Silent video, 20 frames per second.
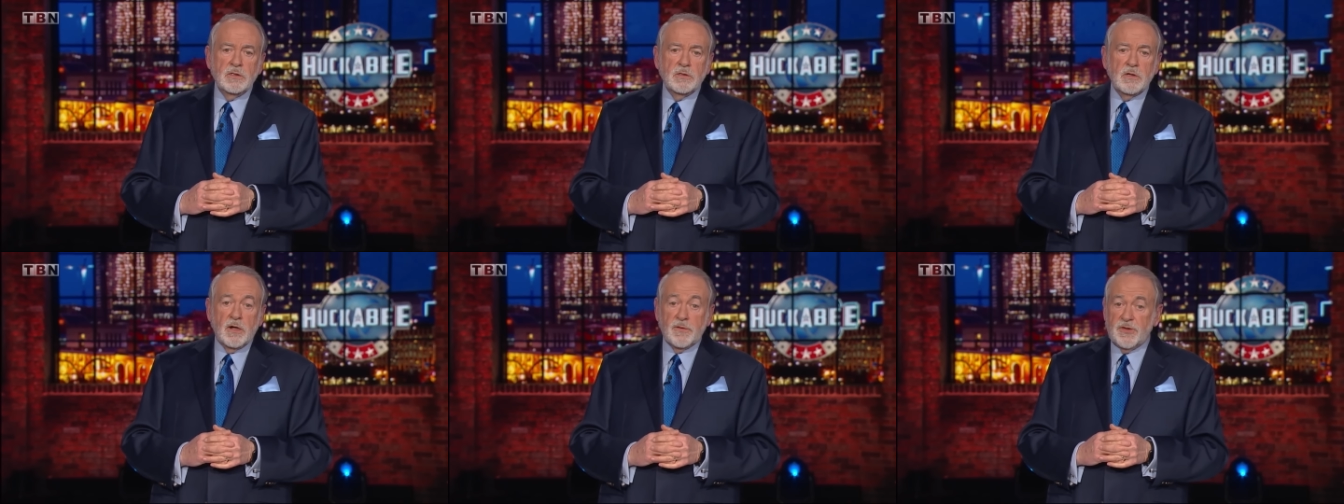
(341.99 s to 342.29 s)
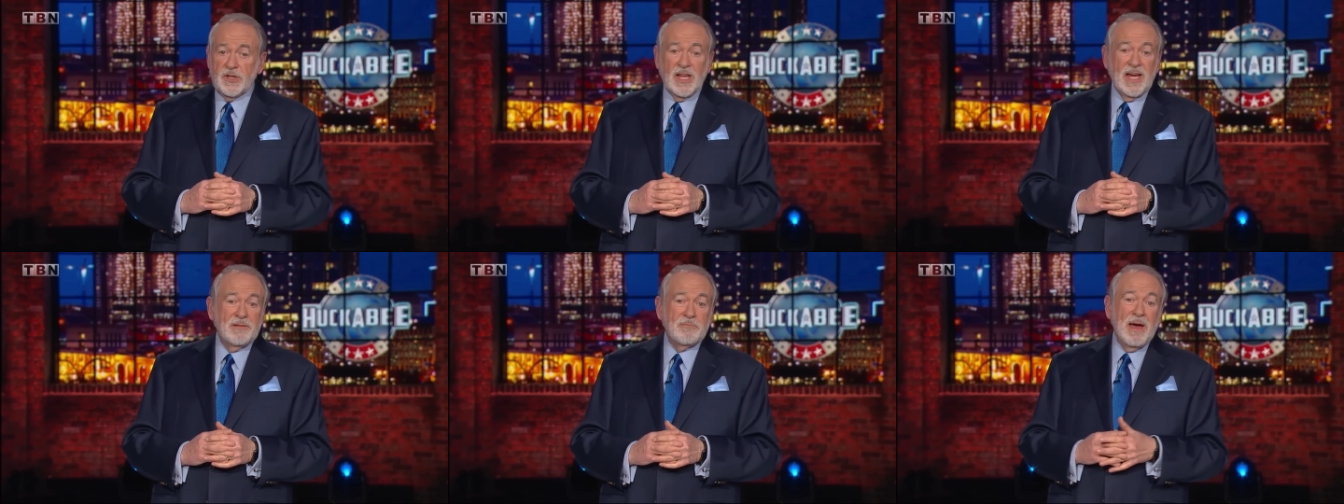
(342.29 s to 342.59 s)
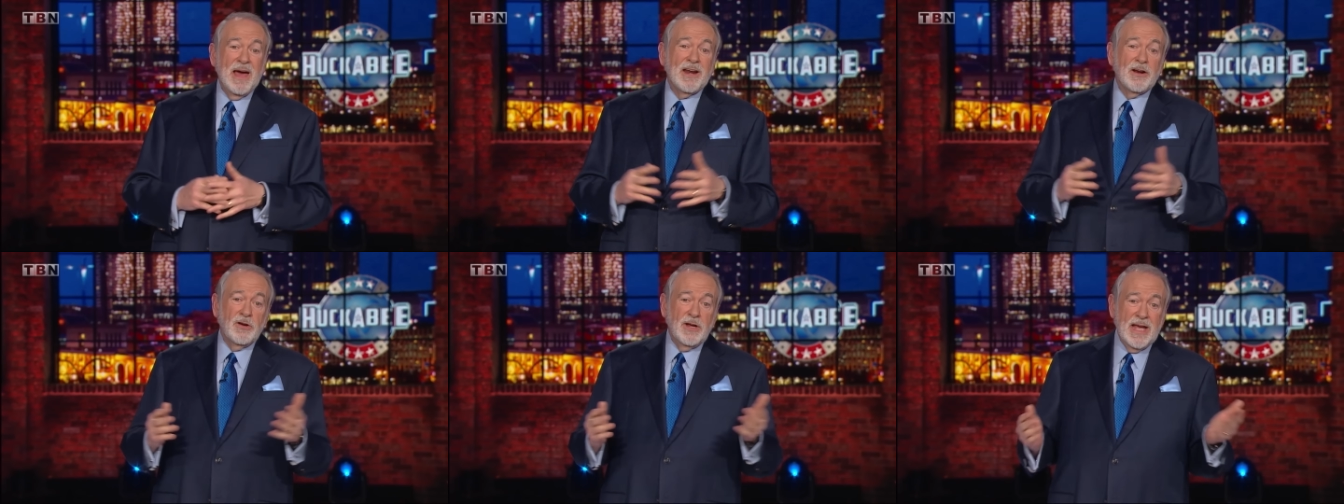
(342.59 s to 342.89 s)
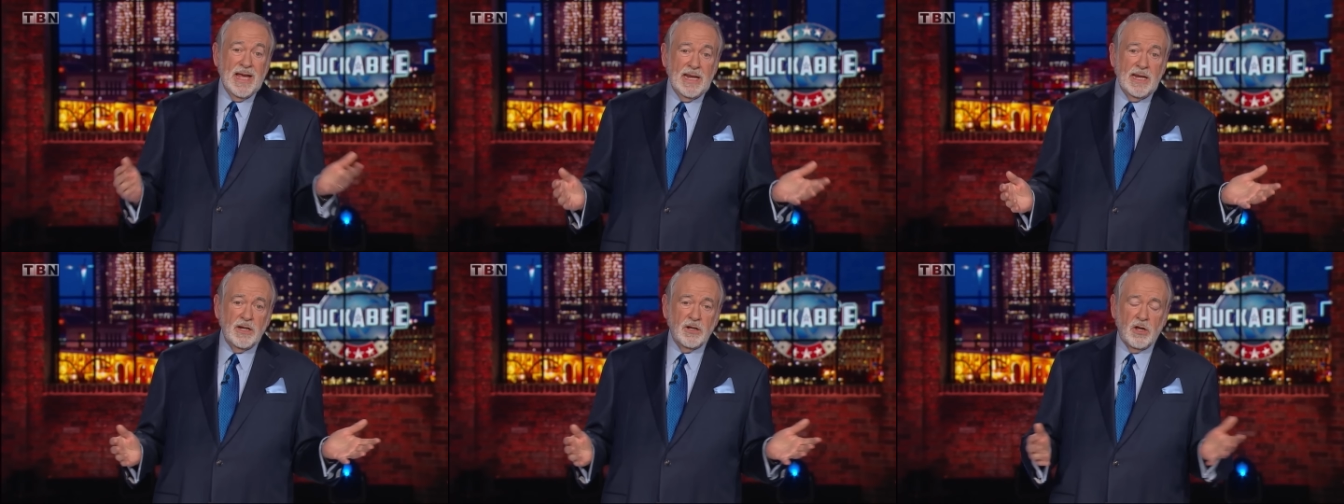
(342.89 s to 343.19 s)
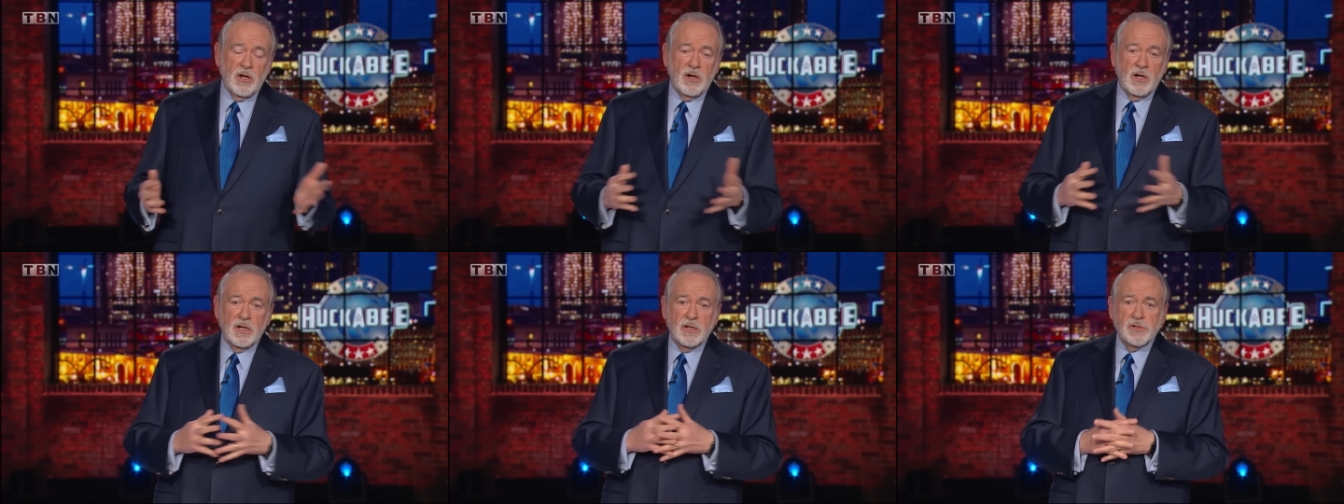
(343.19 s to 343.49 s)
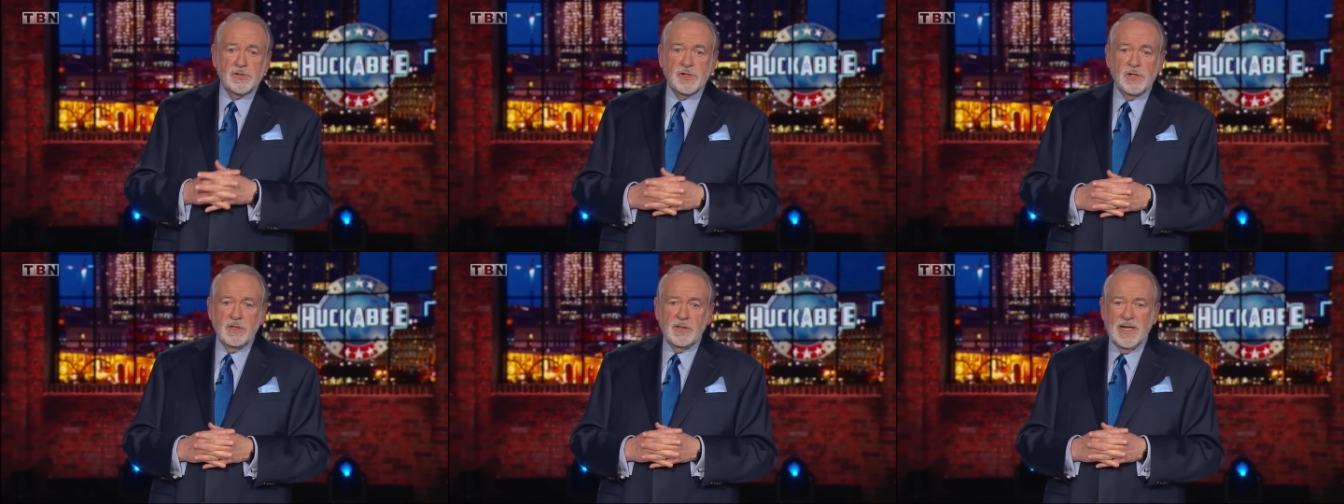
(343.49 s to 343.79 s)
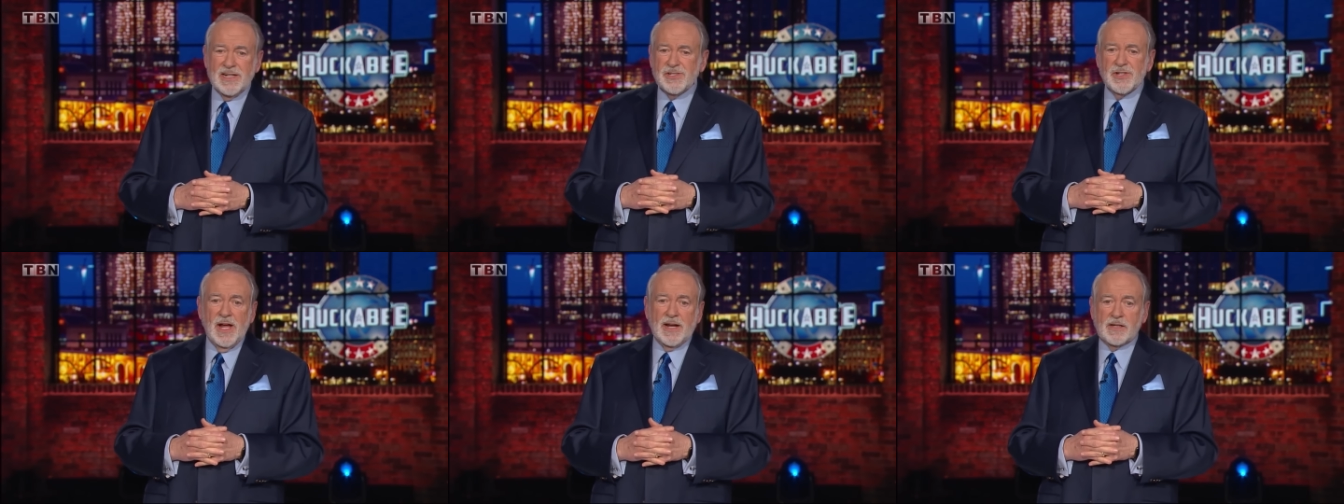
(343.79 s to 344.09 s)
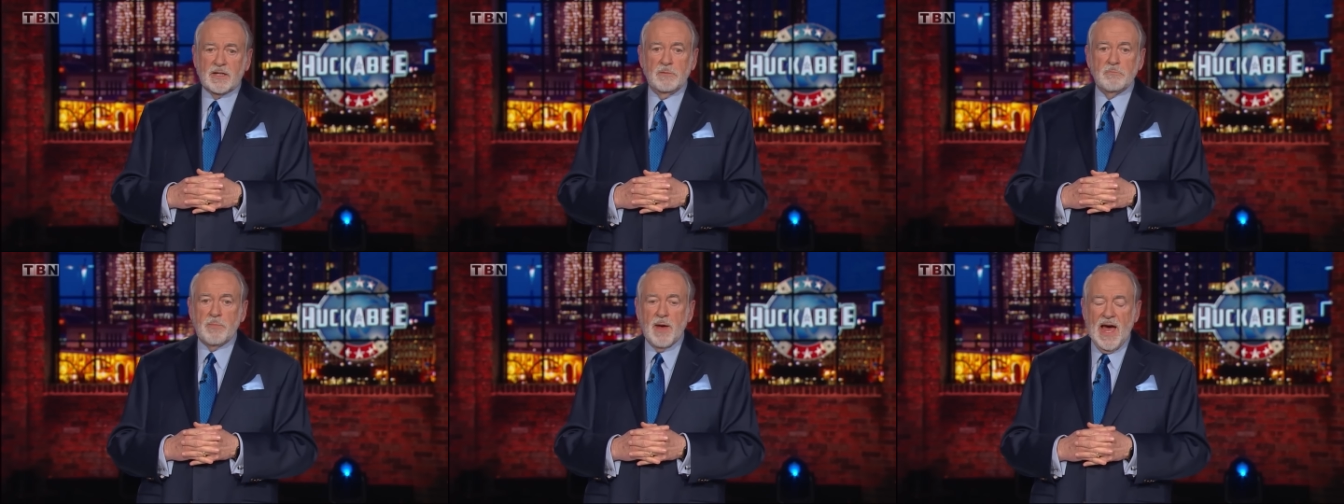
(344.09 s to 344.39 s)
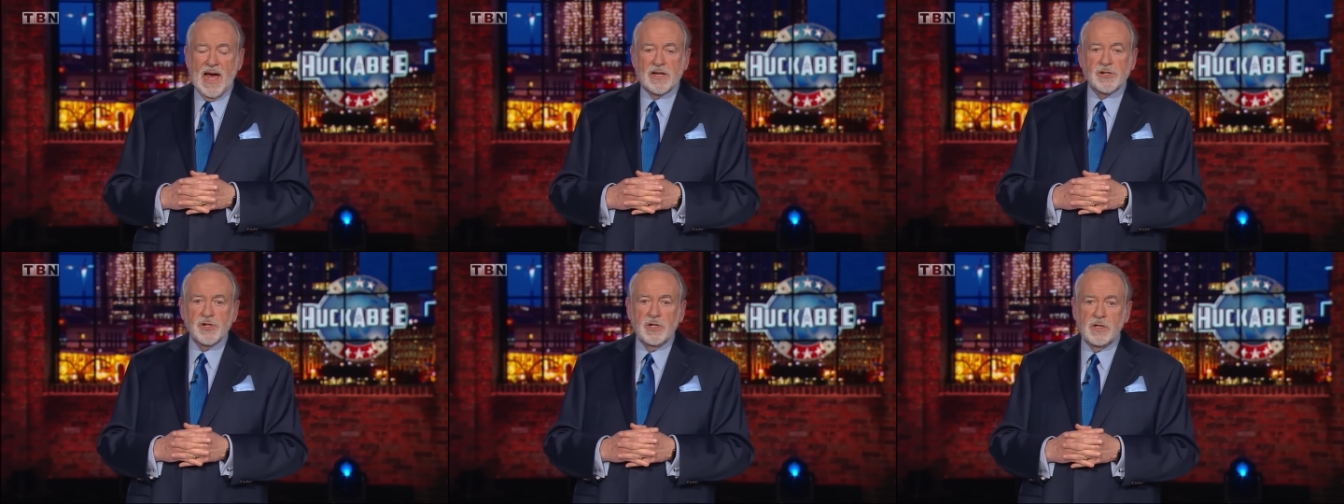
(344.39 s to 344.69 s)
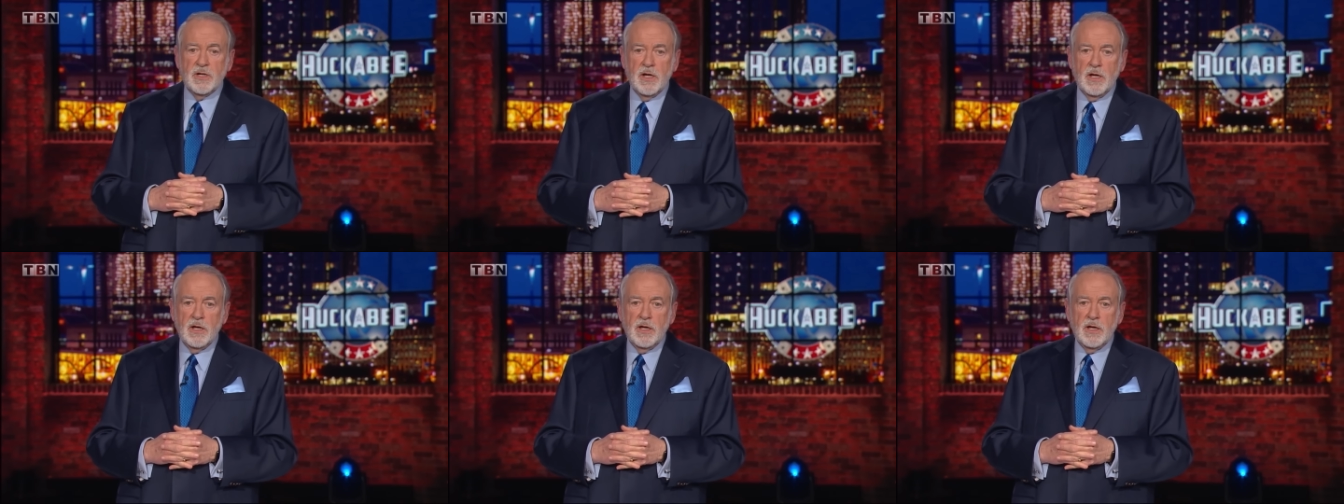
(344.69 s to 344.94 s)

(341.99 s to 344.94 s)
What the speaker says: or for that matter, any laws, that's not compassion.